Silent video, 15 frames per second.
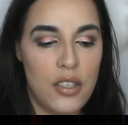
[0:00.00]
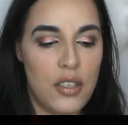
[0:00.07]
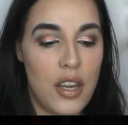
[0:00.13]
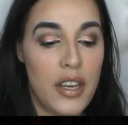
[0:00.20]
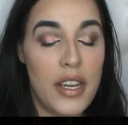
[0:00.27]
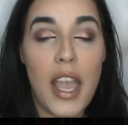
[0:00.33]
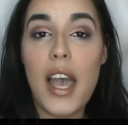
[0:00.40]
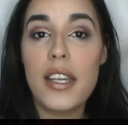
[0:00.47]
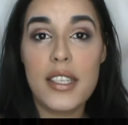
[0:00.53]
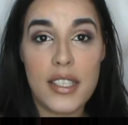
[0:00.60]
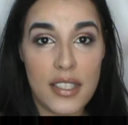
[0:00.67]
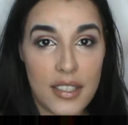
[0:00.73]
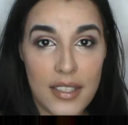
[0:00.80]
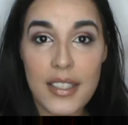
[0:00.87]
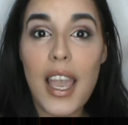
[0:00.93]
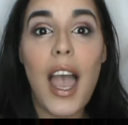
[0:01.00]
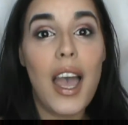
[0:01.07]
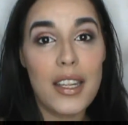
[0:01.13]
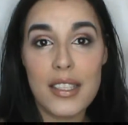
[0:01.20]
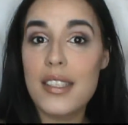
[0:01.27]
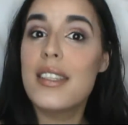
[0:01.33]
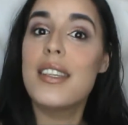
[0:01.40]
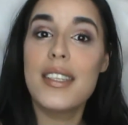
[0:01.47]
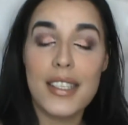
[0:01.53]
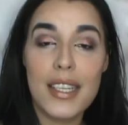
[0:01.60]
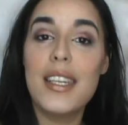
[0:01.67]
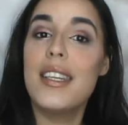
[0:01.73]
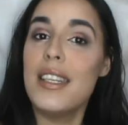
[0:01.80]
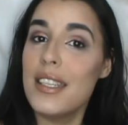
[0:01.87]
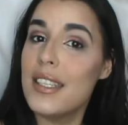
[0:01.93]
And yes, the
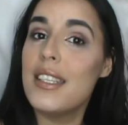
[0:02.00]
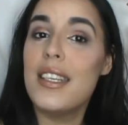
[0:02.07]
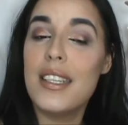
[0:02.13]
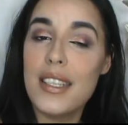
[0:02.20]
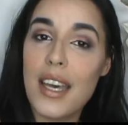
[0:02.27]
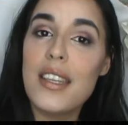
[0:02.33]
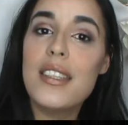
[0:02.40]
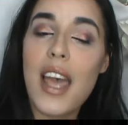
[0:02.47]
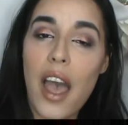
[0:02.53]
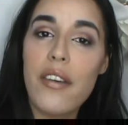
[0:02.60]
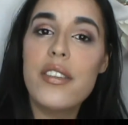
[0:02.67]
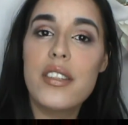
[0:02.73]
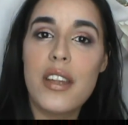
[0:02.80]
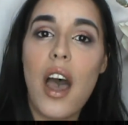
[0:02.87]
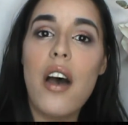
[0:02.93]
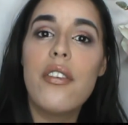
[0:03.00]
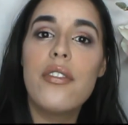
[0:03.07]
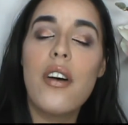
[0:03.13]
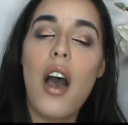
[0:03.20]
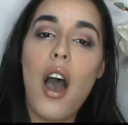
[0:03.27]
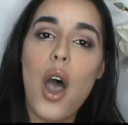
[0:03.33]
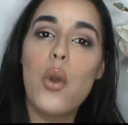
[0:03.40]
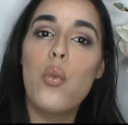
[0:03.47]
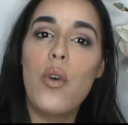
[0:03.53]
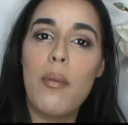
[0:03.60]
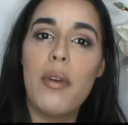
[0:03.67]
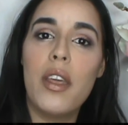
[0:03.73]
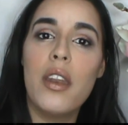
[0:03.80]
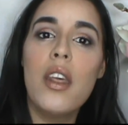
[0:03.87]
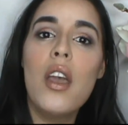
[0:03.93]
CDC does have stuff on
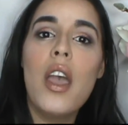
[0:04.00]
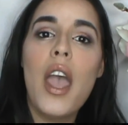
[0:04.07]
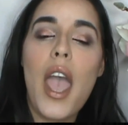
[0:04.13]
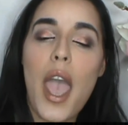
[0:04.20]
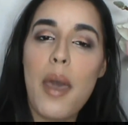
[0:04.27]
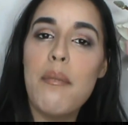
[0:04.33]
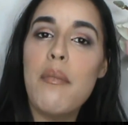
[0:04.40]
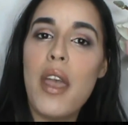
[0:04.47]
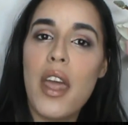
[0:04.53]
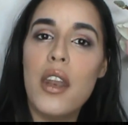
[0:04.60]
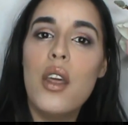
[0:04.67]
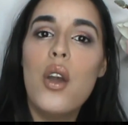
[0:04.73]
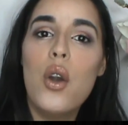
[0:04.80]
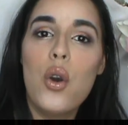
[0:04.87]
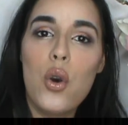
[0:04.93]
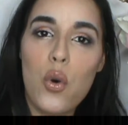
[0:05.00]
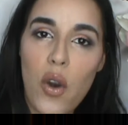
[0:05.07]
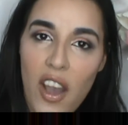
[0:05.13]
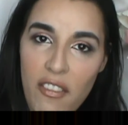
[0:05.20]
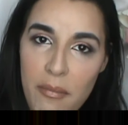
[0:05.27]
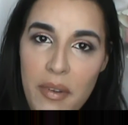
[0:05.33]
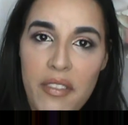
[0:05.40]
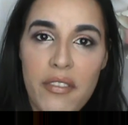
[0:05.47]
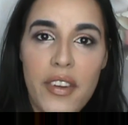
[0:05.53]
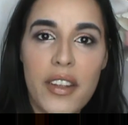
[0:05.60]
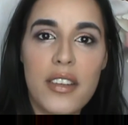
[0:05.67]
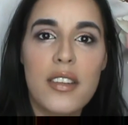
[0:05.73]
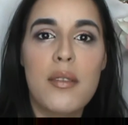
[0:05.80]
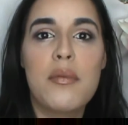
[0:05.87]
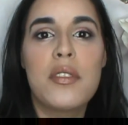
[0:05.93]
women and men who have been
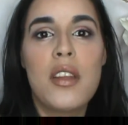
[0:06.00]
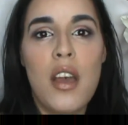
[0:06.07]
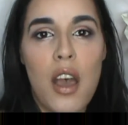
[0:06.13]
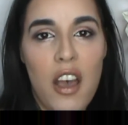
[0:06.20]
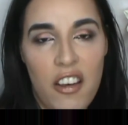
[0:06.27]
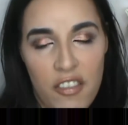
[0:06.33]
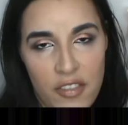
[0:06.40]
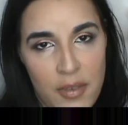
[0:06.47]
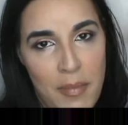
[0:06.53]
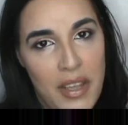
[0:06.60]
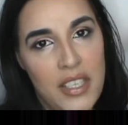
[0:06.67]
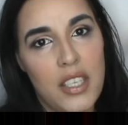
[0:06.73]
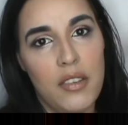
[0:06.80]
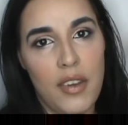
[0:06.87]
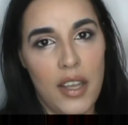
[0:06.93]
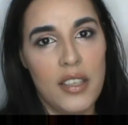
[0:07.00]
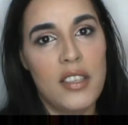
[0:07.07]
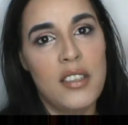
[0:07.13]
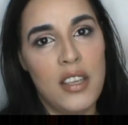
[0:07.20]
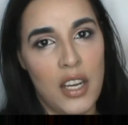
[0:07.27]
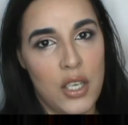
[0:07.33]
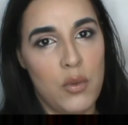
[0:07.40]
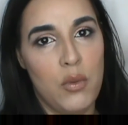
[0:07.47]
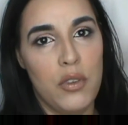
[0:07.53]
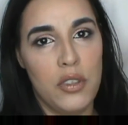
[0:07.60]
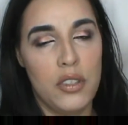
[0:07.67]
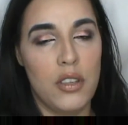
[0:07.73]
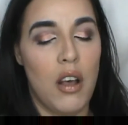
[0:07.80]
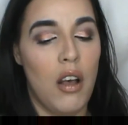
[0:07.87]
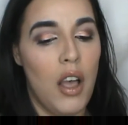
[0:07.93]
victims of domestic violence and sexual
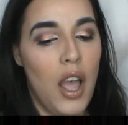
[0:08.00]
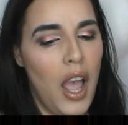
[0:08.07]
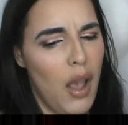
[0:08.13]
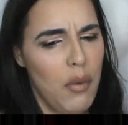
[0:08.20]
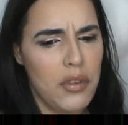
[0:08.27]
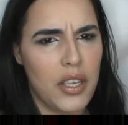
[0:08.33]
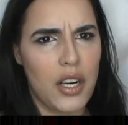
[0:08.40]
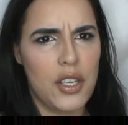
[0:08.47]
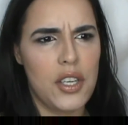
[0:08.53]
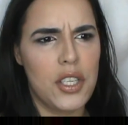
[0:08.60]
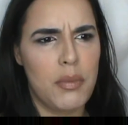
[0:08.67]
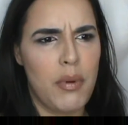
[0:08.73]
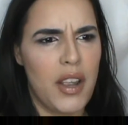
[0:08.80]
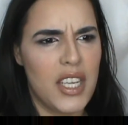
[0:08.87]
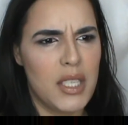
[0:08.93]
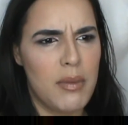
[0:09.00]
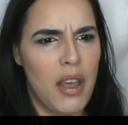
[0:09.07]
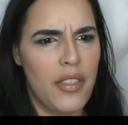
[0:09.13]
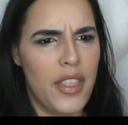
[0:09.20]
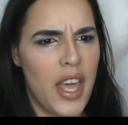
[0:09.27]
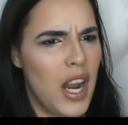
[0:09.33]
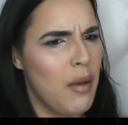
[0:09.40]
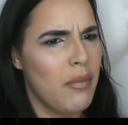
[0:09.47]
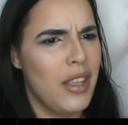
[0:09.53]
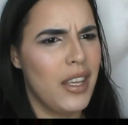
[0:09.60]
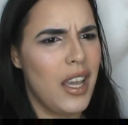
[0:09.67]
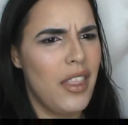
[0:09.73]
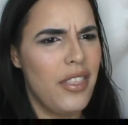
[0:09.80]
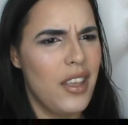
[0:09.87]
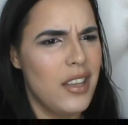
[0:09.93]
assault. I was actually surprised about that. I'm
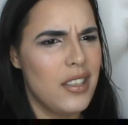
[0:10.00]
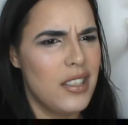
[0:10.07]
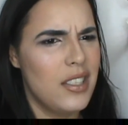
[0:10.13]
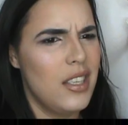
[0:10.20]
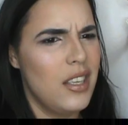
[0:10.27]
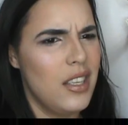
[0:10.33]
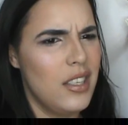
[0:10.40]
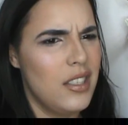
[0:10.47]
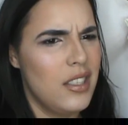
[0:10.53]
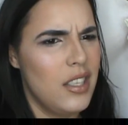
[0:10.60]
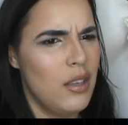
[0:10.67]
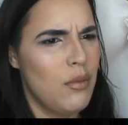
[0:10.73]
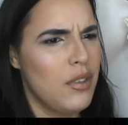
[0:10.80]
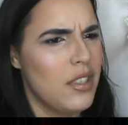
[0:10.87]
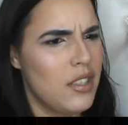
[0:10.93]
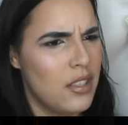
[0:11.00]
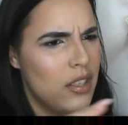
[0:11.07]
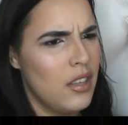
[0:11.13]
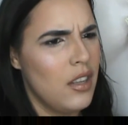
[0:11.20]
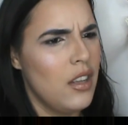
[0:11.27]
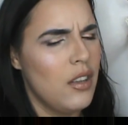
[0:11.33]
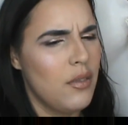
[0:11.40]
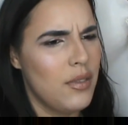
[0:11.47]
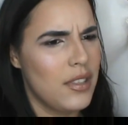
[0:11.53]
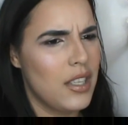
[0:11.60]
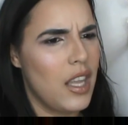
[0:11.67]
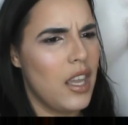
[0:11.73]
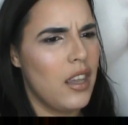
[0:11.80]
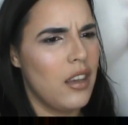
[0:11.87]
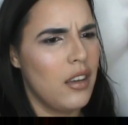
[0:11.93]
like, I thought CDC was
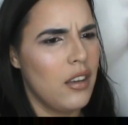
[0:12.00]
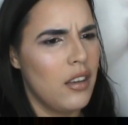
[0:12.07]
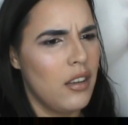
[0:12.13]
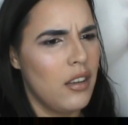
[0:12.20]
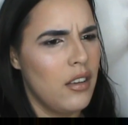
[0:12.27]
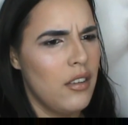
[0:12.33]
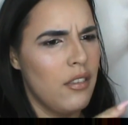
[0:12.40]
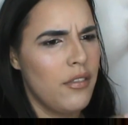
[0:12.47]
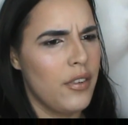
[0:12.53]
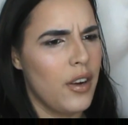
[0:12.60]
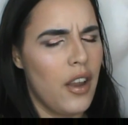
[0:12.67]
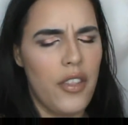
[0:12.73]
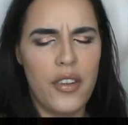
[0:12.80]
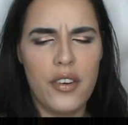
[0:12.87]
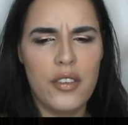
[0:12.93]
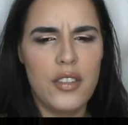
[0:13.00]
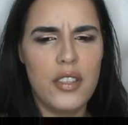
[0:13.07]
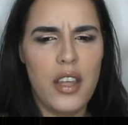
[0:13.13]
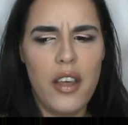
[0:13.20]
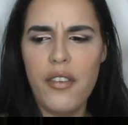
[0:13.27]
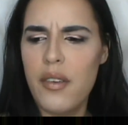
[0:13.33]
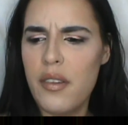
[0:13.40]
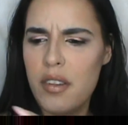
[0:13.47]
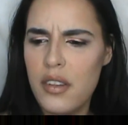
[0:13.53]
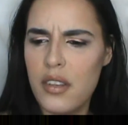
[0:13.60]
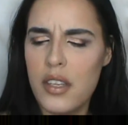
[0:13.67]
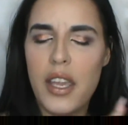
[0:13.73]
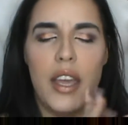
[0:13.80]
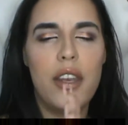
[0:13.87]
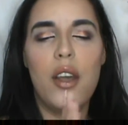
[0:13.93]
like for other stuff. And
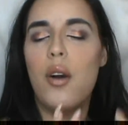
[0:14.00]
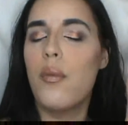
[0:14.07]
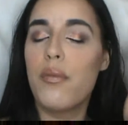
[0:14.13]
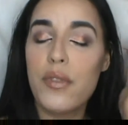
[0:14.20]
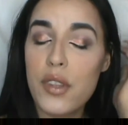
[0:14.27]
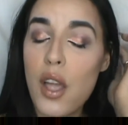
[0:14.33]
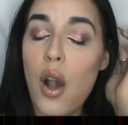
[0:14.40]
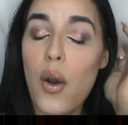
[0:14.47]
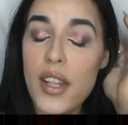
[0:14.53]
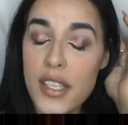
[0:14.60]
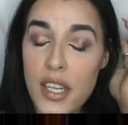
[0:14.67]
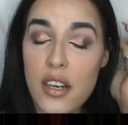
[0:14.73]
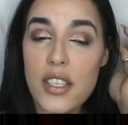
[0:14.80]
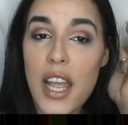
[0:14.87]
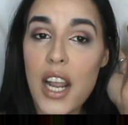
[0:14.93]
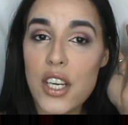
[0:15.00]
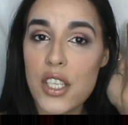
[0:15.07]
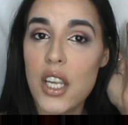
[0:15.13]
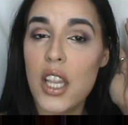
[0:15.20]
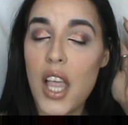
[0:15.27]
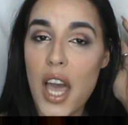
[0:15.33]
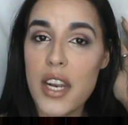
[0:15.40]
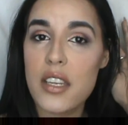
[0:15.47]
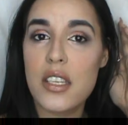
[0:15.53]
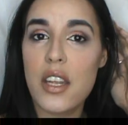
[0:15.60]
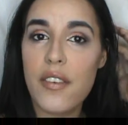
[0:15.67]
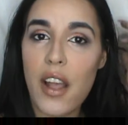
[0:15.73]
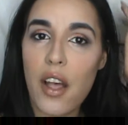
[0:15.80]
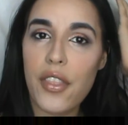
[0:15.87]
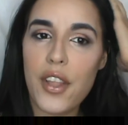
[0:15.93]
yeah, no, there's actually a lot of
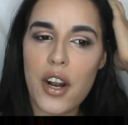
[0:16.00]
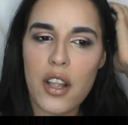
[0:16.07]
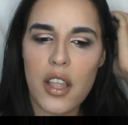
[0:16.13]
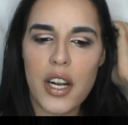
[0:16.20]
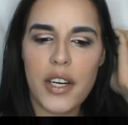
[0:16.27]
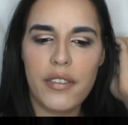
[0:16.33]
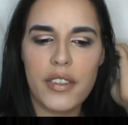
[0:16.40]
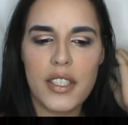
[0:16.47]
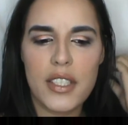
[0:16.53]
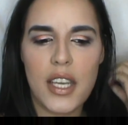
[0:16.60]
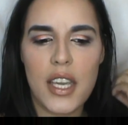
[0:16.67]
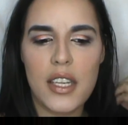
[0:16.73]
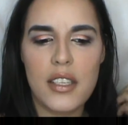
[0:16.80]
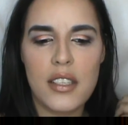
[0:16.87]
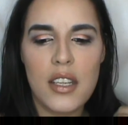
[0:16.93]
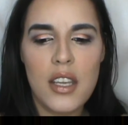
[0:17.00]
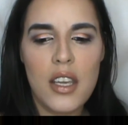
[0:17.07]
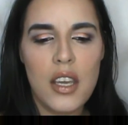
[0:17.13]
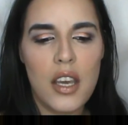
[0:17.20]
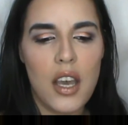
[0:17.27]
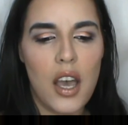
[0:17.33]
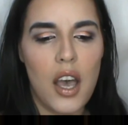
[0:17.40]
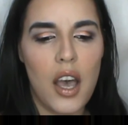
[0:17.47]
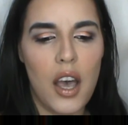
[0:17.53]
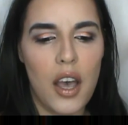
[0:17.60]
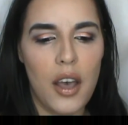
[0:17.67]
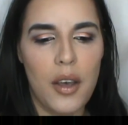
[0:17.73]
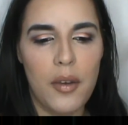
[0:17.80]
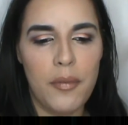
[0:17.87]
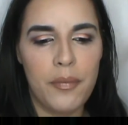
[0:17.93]
stuff out there on a lot of different sites
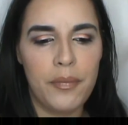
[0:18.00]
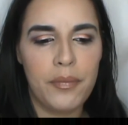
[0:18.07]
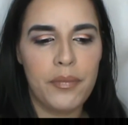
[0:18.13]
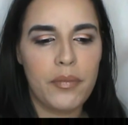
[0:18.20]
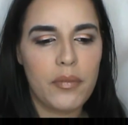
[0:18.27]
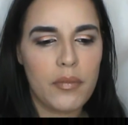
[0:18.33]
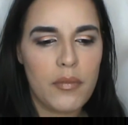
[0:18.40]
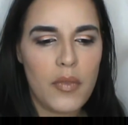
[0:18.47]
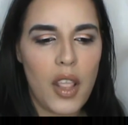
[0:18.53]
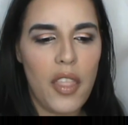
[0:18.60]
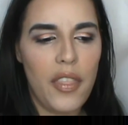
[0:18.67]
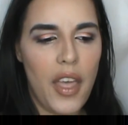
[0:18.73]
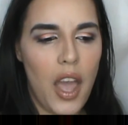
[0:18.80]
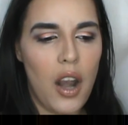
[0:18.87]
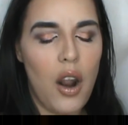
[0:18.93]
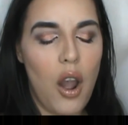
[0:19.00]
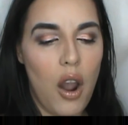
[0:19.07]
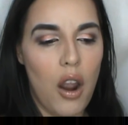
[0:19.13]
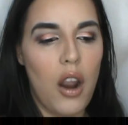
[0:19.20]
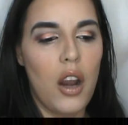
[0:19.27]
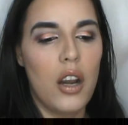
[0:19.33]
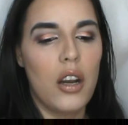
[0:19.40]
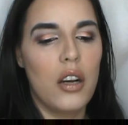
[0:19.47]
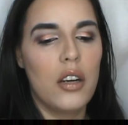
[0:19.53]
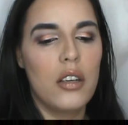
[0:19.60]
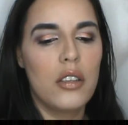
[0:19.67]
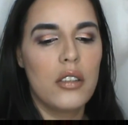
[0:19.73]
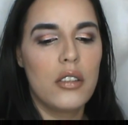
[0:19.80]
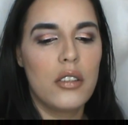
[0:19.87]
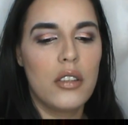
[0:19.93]
that
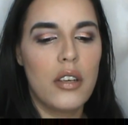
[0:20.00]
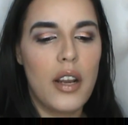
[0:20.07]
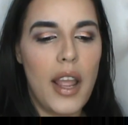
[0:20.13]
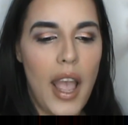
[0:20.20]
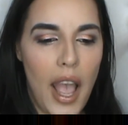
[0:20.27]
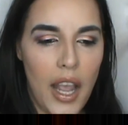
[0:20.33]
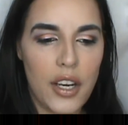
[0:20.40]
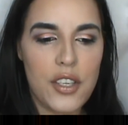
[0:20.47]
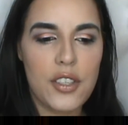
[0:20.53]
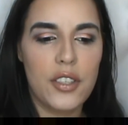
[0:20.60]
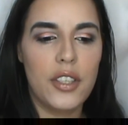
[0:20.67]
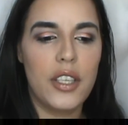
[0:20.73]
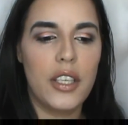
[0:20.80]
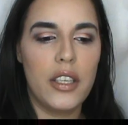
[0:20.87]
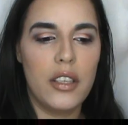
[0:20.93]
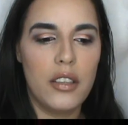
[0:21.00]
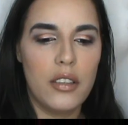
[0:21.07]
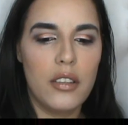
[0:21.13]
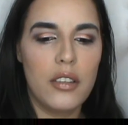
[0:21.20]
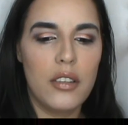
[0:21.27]
are actually